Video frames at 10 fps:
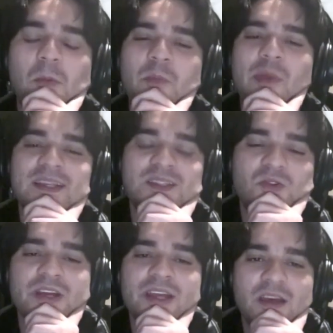
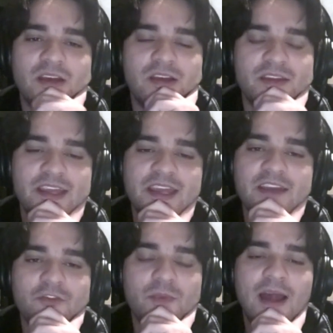Basically, the key
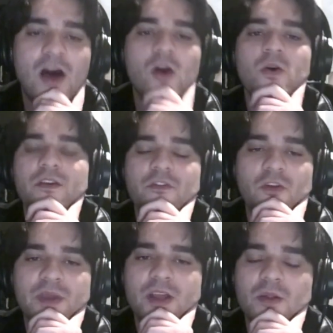from
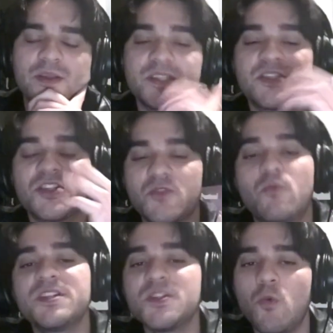here, this
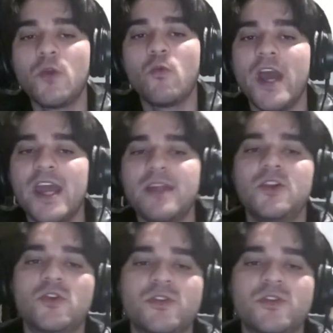is one way to do it.